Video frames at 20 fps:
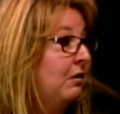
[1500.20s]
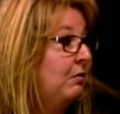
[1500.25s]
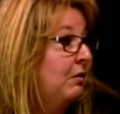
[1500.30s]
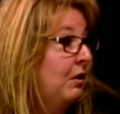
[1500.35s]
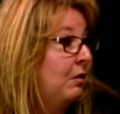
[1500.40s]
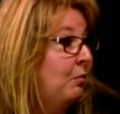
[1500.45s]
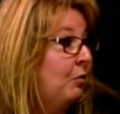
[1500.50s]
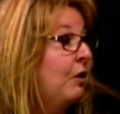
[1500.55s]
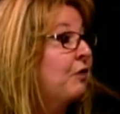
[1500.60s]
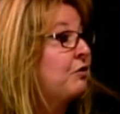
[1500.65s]

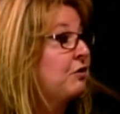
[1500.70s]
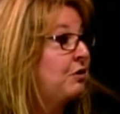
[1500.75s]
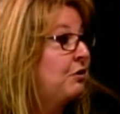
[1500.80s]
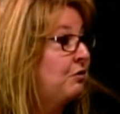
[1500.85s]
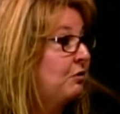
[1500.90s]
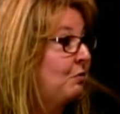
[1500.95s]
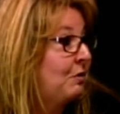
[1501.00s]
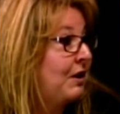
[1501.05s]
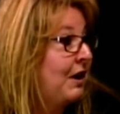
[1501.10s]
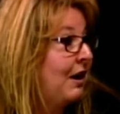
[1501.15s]
mm-hmm.
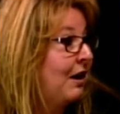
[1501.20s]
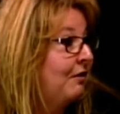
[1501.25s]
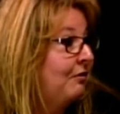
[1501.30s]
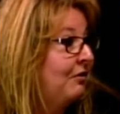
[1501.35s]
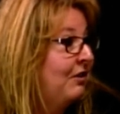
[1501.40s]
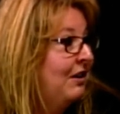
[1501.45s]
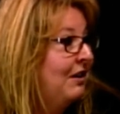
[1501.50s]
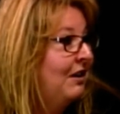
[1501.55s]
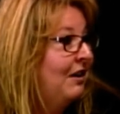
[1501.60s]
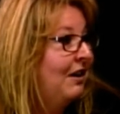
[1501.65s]
prosecutor would
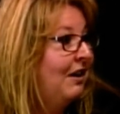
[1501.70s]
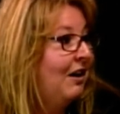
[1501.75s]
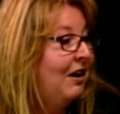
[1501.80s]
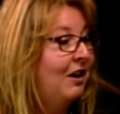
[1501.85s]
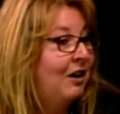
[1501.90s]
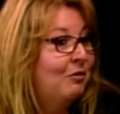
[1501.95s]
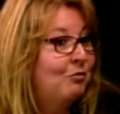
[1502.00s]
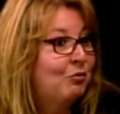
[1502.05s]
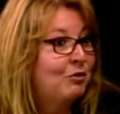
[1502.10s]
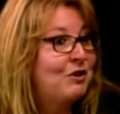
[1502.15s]
have. Right.
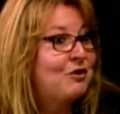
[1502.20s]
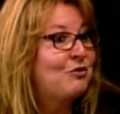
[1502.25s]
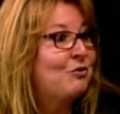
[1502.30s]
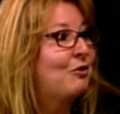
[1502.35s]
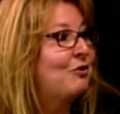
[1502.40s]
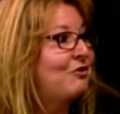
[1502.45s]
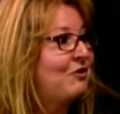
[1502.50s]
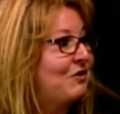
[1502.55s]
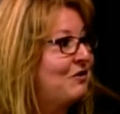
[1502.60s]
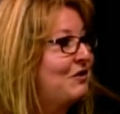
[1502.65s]
Um,
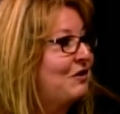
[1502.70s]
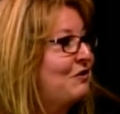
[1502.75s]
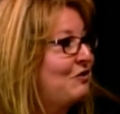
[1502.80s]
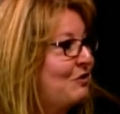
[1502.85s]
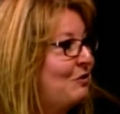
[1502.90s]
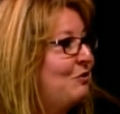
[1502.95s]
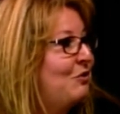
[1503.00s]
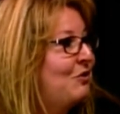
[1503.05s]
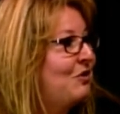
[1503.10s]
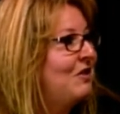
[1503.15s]
resources, and
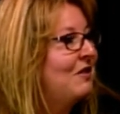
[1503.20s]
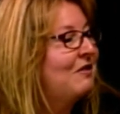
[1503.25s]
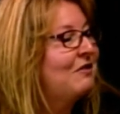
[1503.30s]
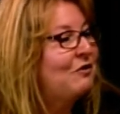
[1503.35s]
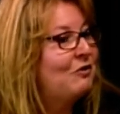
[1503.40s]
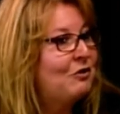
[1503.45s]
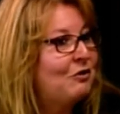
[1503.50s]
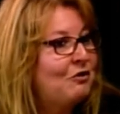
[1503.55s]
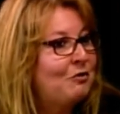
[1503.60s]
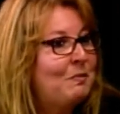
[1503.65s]
so
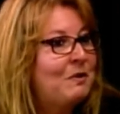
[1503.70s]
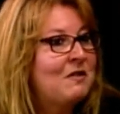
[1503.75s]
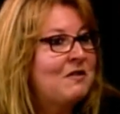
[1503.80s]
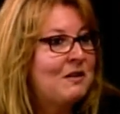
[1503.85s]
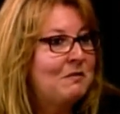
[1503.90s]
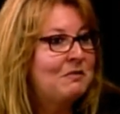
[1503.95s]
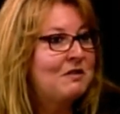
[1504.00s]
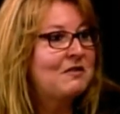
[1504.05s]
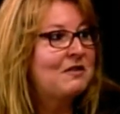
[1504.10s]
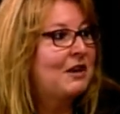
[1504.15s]
so there's been
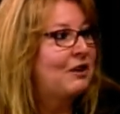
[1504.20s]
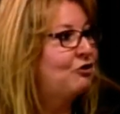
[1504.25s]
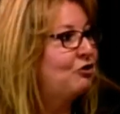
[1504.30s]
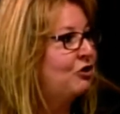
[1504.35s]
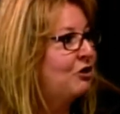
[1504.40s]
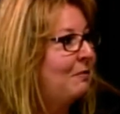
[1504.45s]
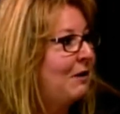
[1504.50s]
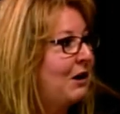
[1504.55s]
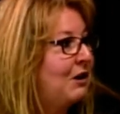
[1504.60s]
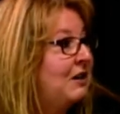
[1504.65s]
some
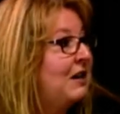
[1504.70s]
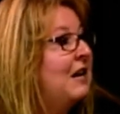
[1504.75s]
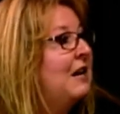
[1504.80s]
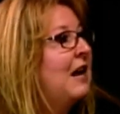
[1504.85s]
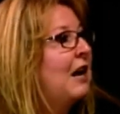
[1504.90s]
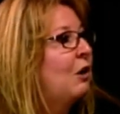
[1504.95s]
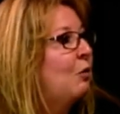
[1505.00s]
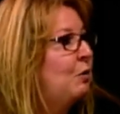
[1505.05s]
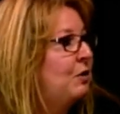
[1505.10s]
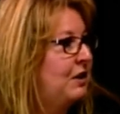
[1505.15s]
discussion about an
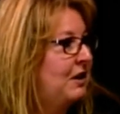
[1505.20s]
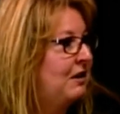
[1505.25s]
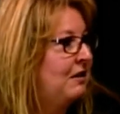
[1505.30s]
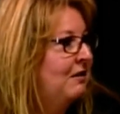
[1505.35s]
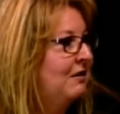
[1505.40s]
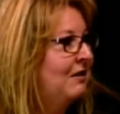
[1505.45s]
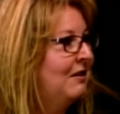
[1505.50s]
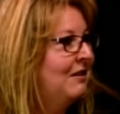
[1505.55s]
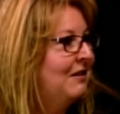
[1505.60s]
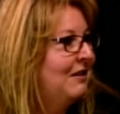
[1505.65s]
inequity
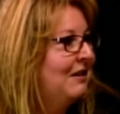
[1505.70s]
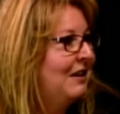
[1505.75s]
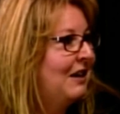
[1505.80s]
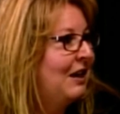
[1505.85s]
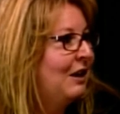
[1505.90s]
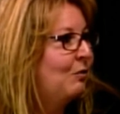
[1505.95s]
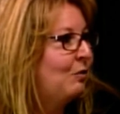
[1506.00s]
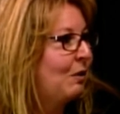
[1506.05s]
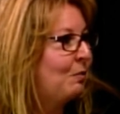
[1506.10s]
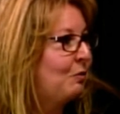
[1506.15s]

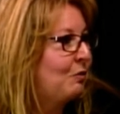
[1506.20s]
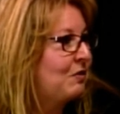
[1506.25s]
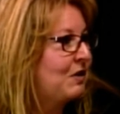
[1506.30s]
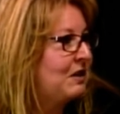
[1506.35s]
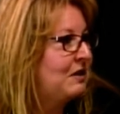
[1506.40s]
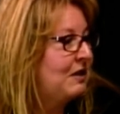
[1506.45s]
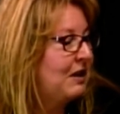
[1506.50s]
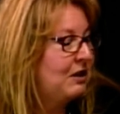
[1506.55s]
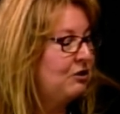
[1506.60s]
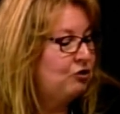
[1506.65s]
mm-hmm. in
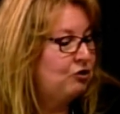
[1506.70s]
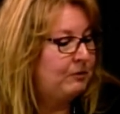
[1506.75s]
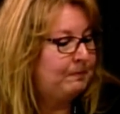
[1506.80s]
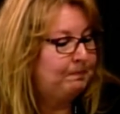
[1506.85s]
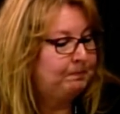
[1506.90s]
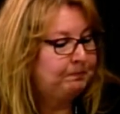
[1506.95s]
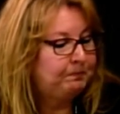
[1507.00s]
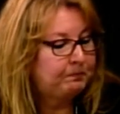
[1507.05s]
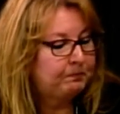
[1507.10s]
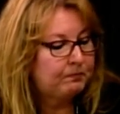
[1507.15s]

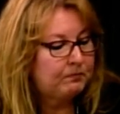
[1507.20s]
representation.